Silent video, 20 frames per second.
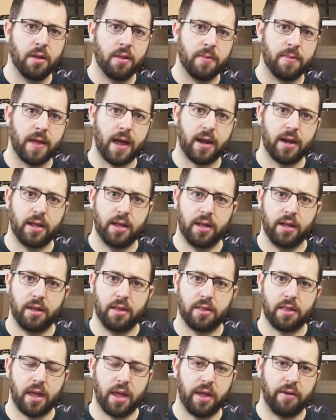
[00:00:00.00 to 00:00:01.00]
That
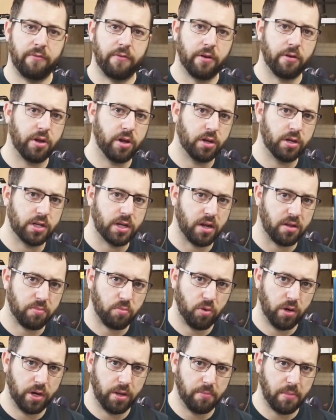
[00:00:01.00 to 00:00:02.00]
is a very good test
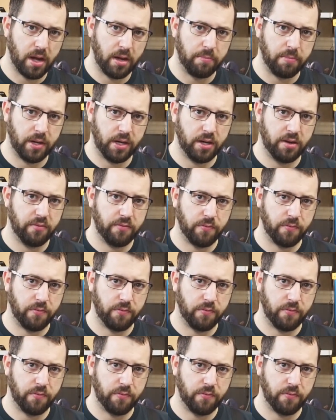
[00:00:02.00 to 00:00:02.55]
print, in my opinion,